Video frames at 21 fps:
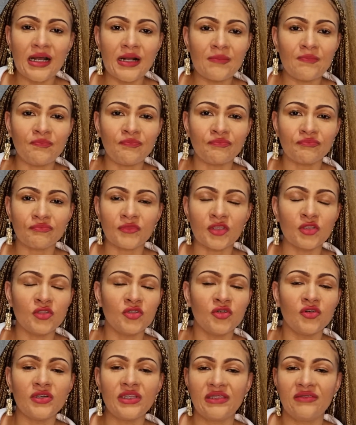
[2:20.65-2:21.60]
you
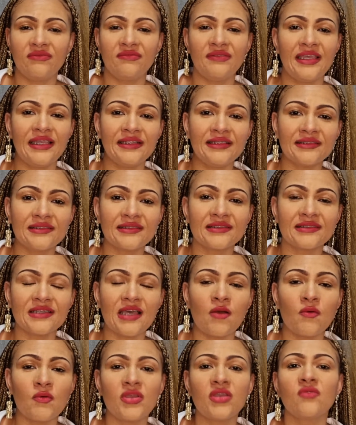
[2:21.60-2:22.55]
know, events
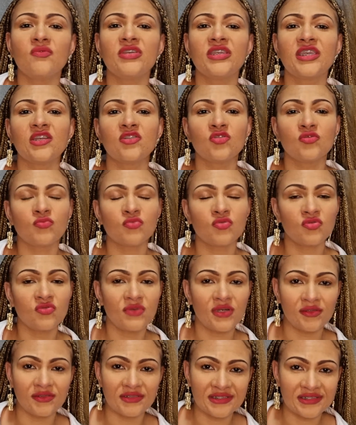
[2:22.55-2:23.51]
where we get to prove
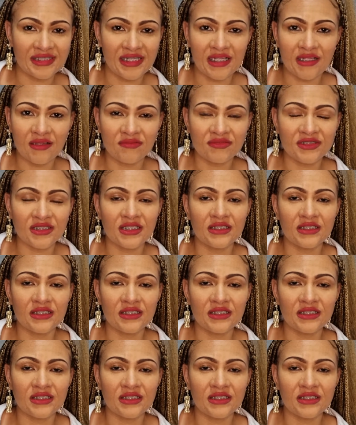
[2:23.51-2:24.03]
ourselves.